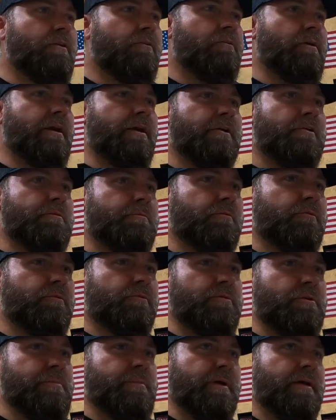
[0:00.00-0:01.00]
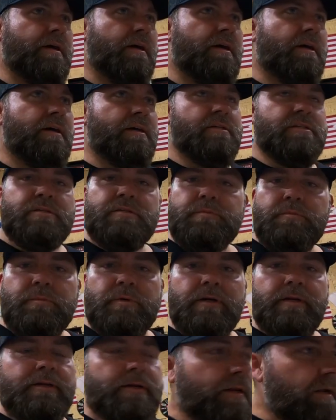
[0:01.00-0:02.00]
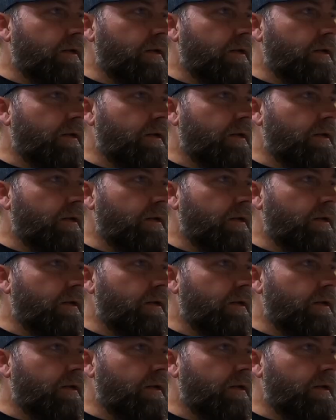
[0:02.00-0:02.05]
Great group of guys. But